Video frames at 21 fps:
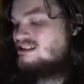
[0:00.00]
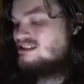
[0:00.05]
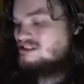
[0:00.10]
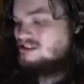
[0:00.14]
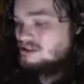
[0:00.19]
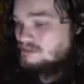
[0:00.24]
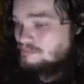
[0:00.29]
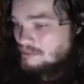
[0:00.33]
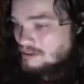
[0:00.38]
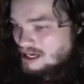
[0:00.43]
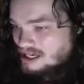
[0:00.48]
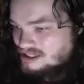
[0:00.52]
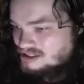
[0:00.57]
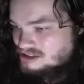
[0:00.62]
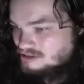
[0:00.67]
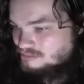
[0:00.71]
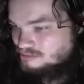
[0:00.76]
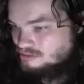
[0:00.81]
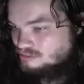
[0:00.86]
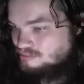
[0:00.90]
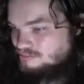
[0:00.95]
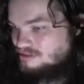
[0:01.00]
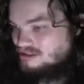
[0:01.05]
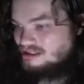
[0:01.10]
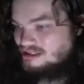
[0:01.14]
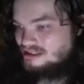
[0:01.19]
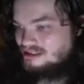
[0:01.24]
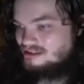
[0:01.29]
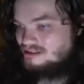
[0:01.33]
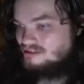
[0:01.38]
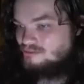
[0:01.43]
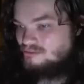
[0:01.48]
this is possible, but
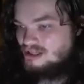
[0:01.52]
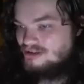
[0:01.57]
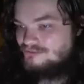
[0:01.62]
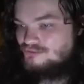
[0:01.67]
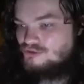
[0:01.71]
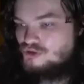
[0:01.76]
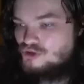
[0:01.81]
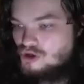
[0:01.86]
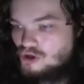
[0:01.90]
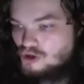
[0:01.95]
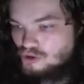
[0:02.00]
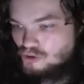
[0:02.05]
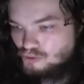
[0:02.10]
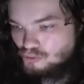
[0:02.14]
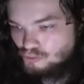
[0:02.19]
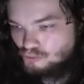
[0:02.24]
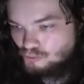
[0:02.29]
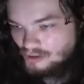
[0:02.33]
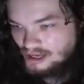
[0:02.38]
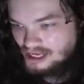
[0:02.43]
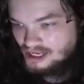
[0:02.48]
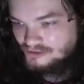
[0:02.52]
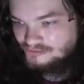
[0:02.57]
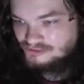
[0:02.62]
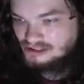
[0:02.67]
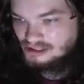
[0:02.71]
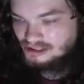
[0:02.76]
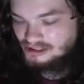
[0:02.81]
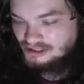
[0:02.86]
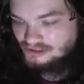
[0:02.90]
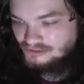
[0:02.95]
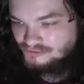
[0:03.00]
like, we have no way of
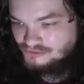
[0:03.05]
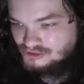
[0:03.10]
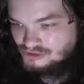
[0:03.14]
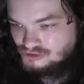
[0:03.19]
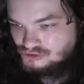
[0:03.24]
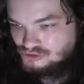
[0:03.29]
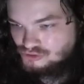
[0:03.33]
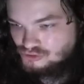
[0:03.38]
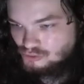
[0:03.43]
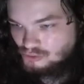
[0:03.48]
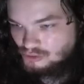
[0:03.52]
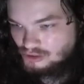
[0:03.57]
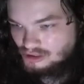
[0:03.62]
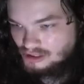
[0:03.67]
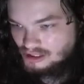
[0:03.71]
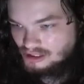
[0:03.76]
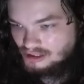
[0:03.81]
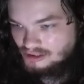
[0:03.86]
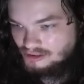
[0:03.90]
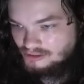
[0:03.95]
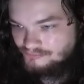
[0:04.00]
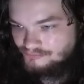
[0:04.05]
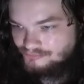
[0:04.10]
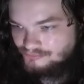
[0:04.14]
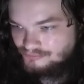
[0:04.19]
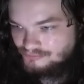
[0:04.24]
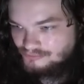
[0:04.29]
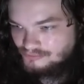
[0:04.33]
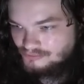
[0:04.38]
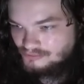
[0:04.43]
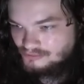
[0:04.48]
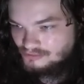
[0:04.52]
telling if this is true or not.
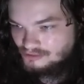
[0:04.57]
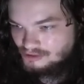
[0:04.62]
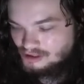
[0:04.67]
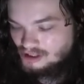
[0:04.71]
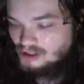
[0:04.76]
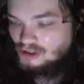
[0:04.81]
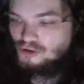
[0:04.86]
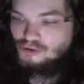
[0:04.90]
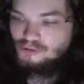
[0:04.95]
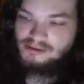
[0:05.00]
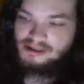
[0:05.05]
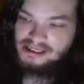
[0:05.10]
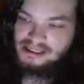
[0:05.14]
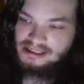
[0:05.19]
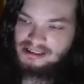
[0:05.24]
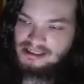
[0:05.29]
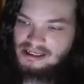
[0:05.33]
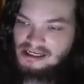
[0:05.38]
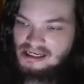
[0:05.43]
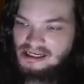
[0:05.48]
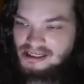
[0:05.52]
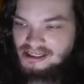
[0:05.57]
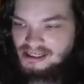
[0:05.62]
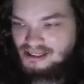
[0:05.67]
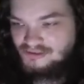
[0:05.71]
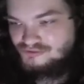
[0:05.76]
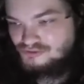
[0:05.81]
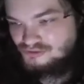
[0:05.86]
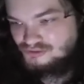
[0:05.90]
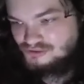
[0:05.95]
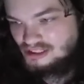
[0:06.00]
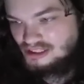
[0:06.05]
Oh my God. If
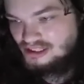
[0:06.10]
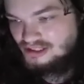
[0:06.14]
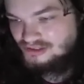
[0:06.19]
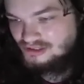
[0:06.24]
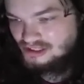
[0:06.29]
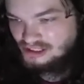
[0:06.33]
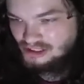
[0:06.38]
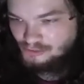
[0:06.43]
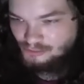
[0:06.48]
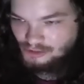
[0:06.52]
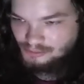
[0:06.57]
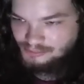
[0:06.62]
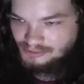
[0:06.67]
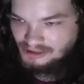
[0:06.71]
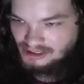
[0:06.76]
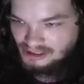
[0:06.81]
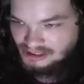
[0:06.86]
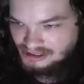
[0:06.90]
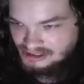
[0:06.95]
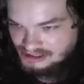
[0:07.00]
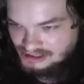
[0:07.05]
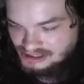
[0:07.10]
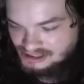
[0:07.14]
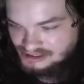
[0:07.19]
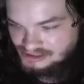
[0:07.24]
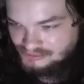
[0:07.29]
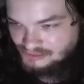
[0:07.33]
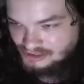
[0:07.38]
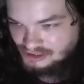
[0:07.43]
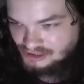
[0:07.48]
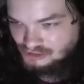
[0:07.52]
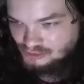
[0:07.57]
there's anything I don't want to be in, it's this
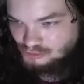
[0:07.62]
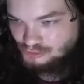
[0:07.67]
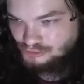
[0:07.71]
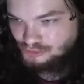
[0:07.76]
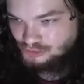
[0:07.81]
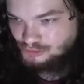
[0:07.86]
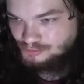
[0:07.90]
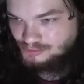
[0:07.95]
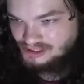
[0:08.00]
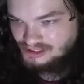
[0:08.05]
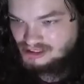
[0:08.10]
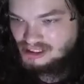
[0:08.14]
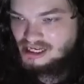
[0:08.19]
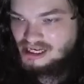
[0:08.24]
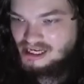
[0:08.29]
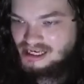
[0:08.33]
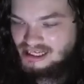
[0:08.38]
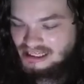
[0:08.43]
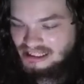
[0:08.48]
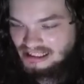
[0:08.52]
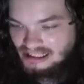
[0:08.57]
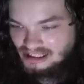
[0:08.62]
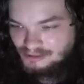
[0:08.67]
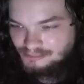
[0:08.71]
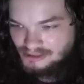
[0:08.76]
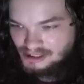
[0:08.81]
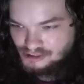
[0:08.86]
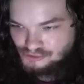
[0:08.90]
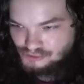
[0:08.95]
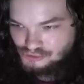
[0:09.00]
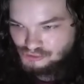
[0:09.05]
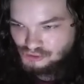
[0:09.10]
fucking Twitter space. Ian
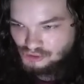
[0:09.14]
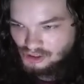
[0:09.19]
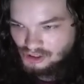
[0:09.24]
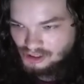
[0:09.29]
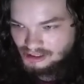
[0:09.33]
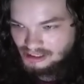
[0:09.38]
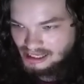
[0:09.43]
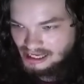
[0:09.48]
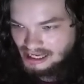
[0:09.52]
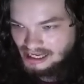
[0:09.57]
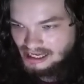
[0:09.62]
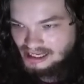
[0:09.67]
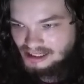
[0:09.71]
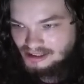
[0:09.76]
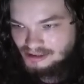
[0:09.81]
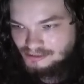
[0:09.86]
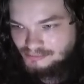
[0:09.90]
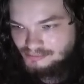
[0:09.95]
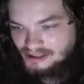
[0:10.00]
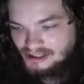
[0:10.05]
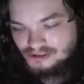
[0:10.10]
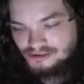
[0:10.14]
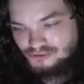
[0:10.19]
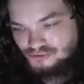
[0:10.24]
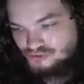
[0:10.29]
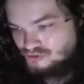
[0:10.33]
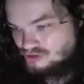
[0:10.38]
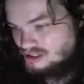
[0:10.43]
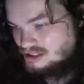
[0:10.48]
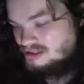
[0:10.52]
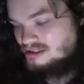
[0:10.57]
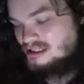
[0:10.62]
Miles Chong and Michael
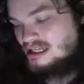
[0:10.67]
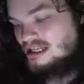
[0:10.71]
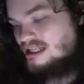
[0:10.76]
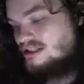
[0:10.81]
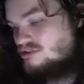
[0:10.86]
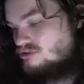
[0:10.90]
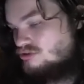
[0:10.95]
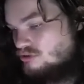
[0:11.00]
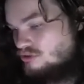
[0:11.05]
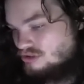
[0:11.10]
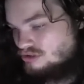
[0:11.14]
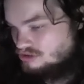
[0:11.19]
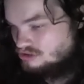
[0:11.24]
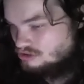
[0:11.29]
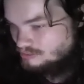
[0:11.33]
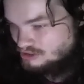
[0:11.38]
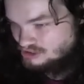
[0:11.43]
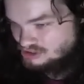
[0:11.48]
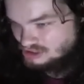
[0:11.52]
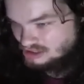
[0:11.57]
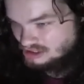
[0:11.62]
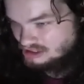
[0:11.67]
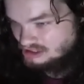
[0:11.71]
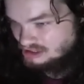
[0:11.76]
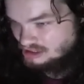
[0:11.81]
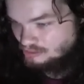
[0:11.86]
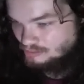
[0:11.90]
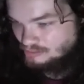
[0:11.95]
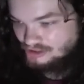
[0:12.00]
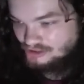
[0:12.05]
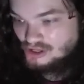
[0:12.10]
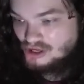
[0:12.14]
Trace. There's only so much I can deal
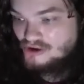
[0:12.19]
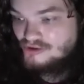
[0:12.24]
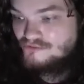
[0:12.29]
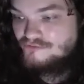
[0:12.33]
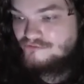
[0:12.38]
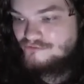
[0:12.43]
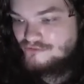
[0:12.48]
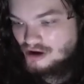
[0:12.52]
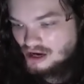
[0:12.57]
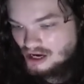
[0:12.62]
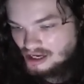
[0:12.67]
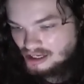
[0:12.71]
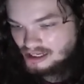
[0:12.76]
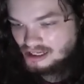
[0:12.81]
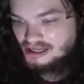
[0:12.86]
with. Fuck